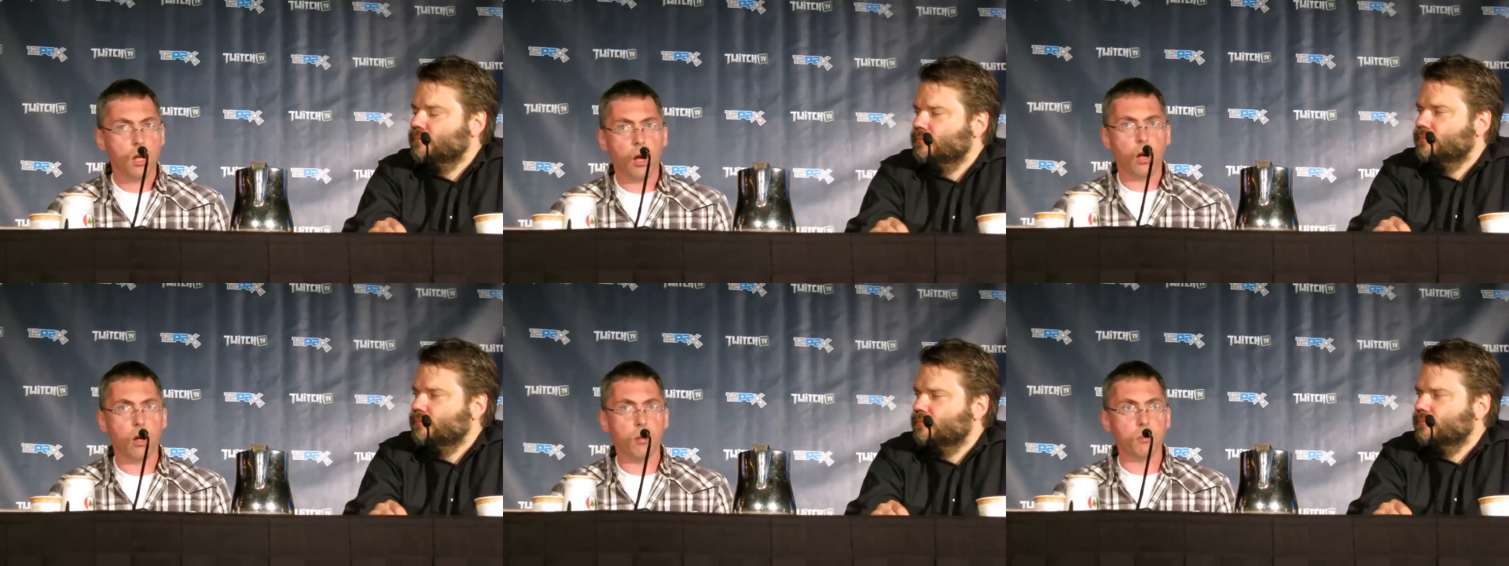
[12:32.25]

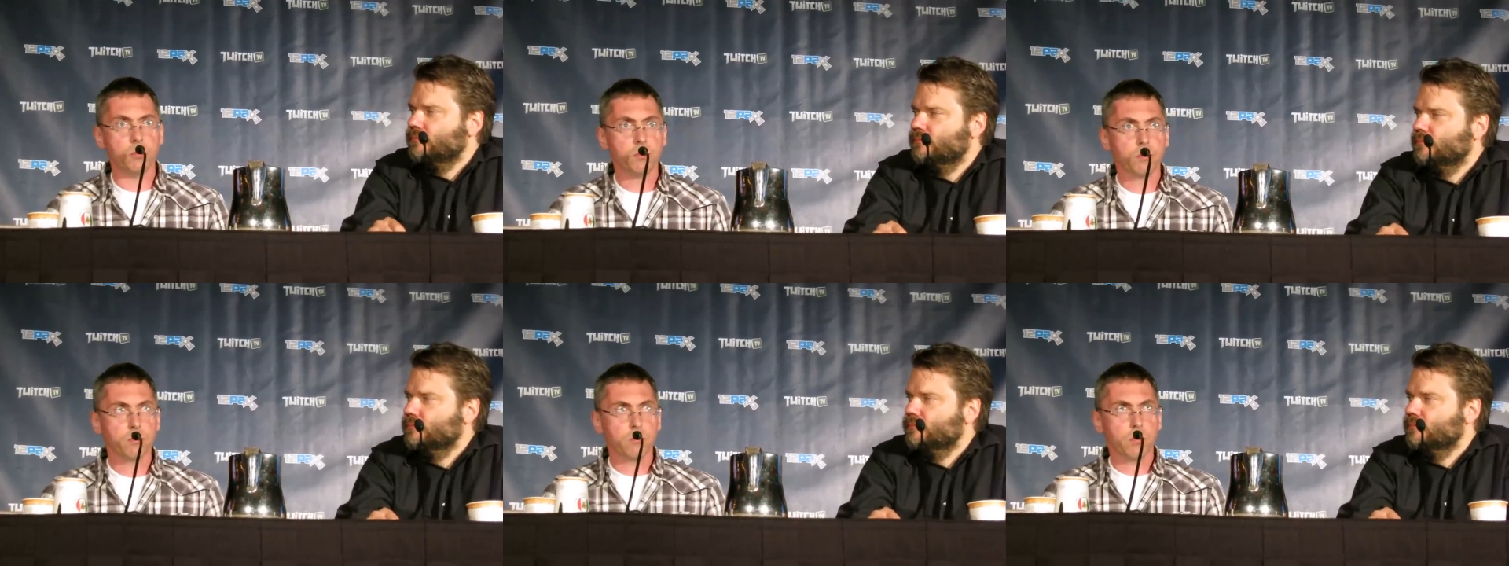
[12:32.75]
Speaker 1: Um,
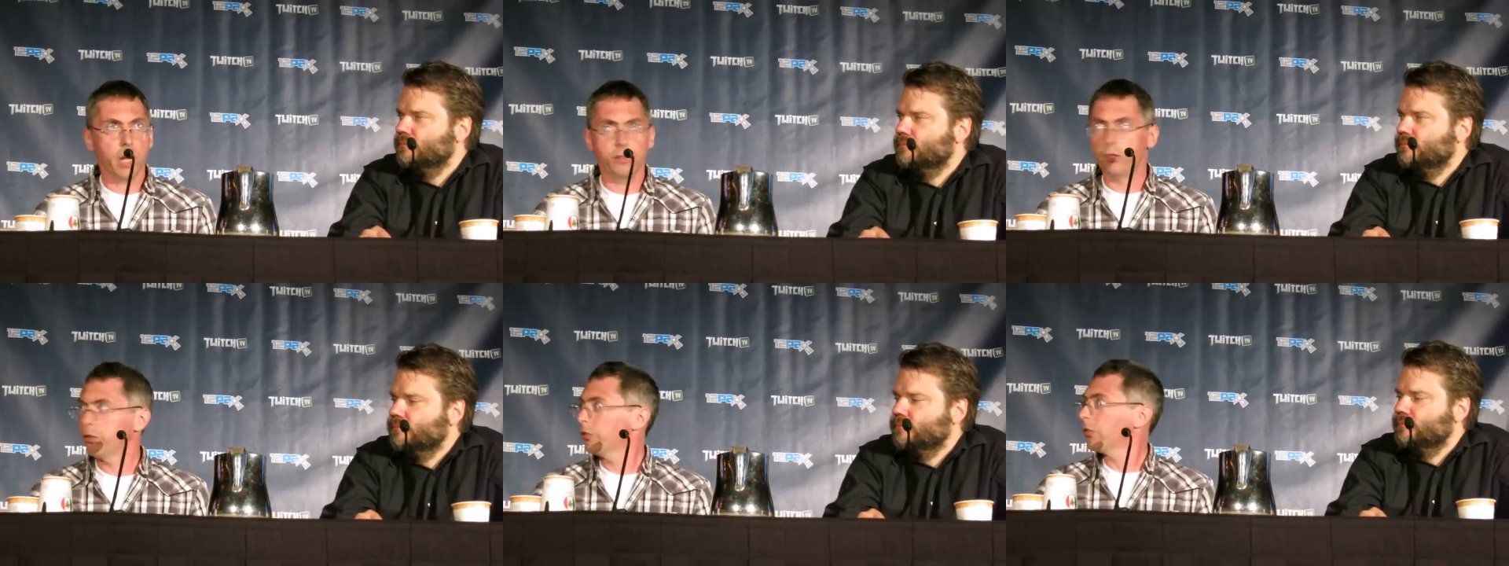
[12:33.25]
and
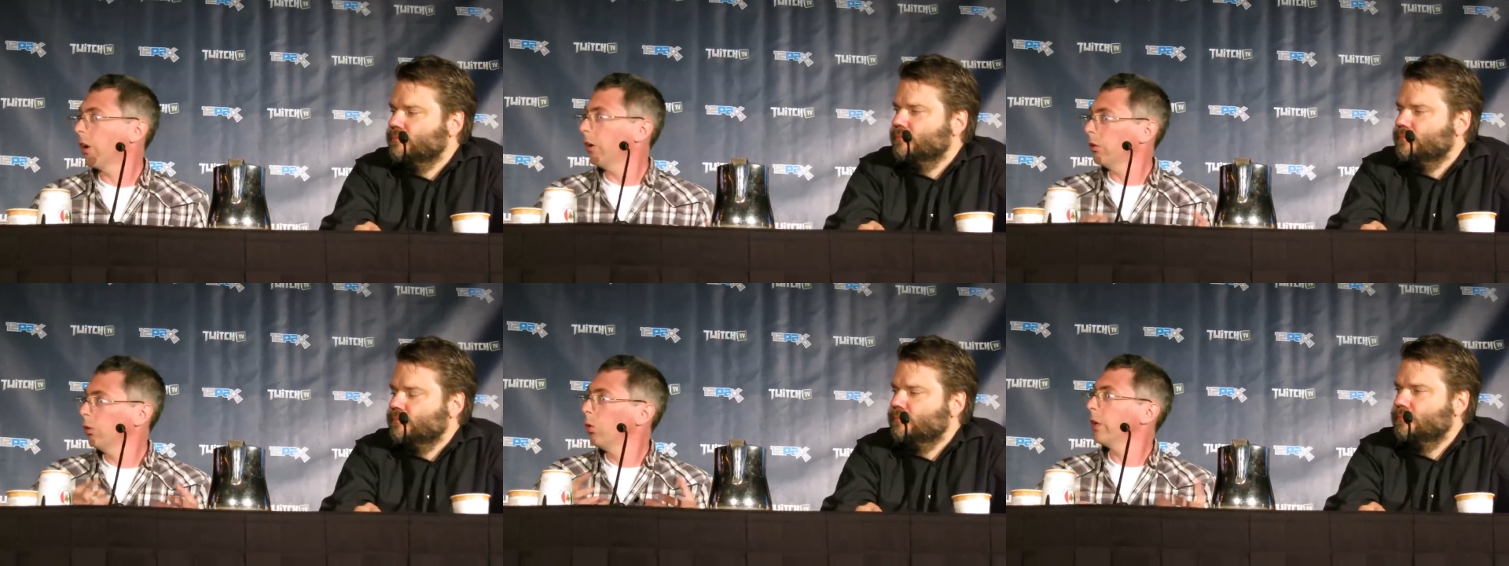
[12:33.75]
you just
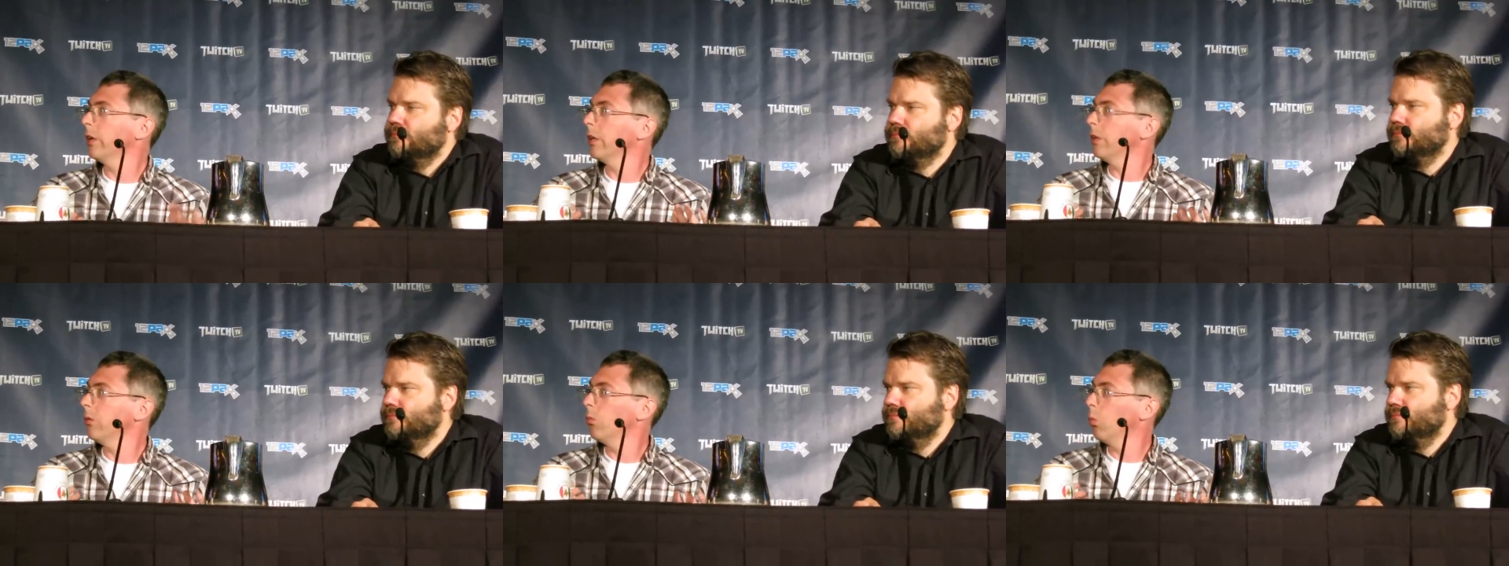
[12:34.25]
start looking
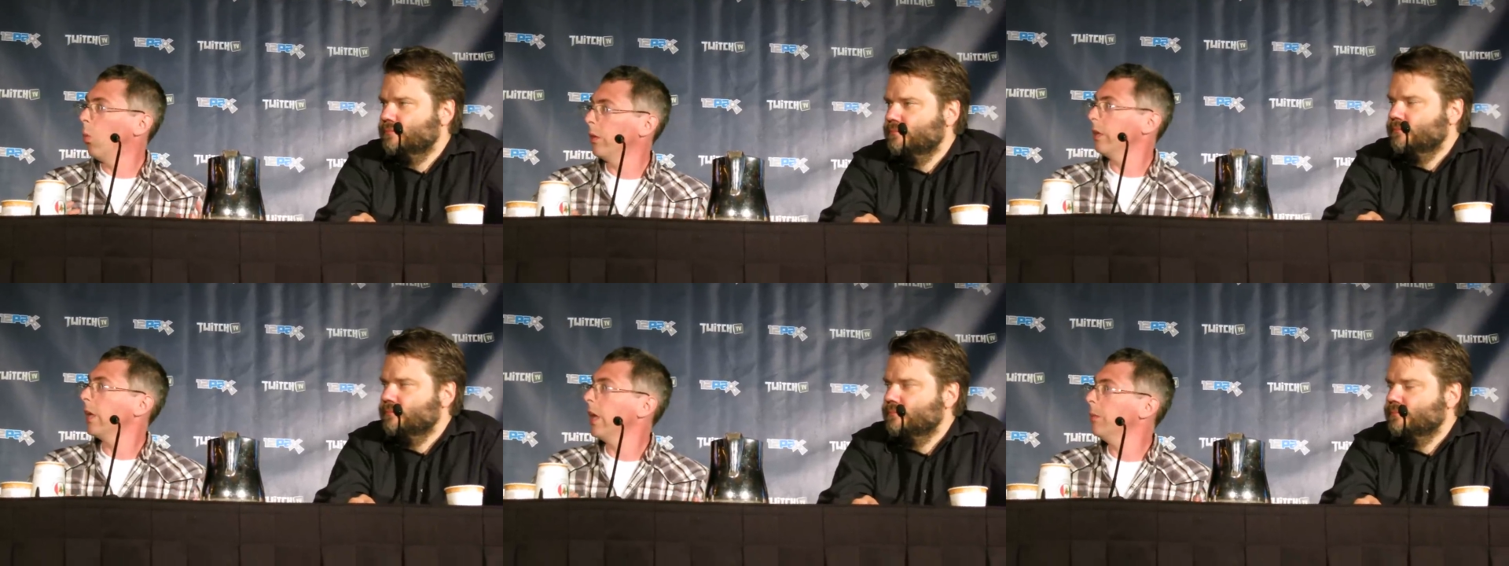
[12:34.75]
at what
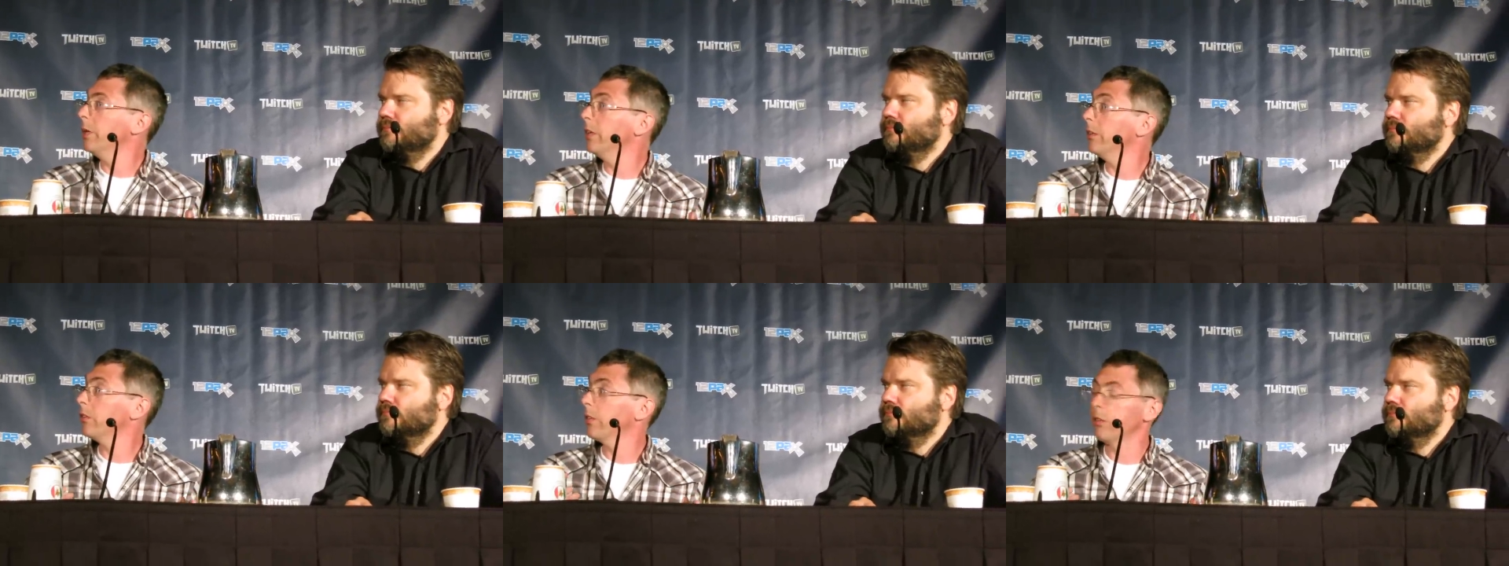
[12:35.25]
the game
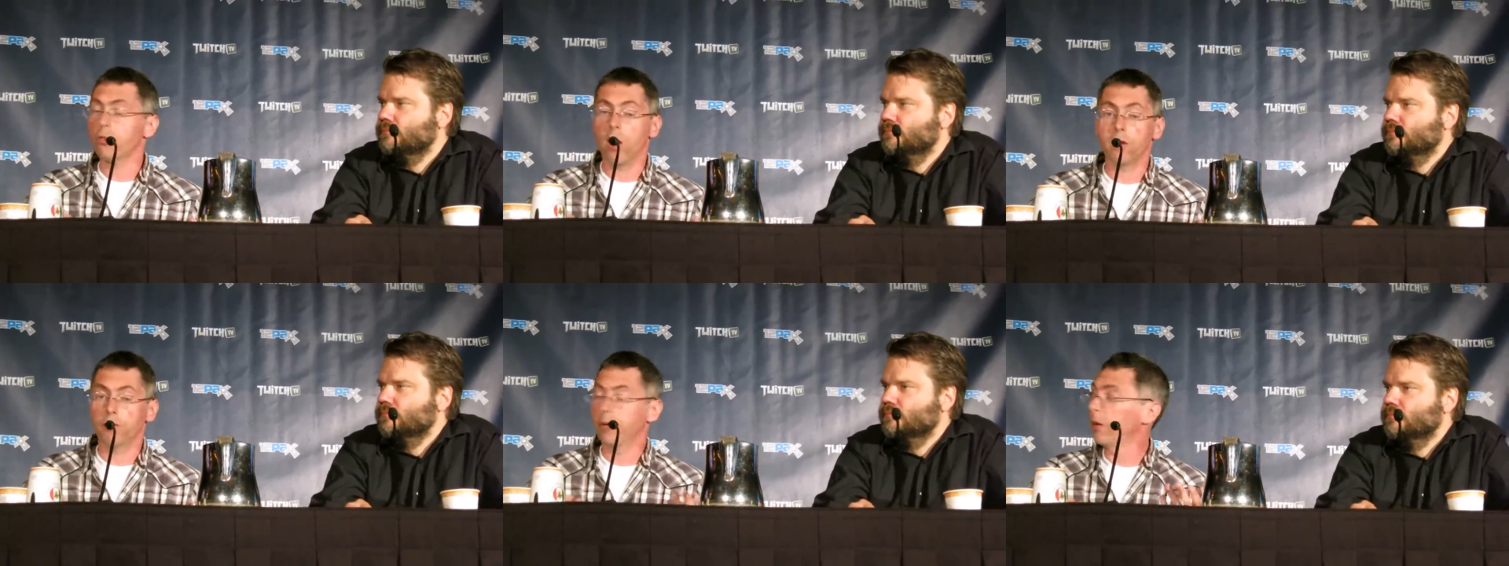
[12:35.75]
is and then trying to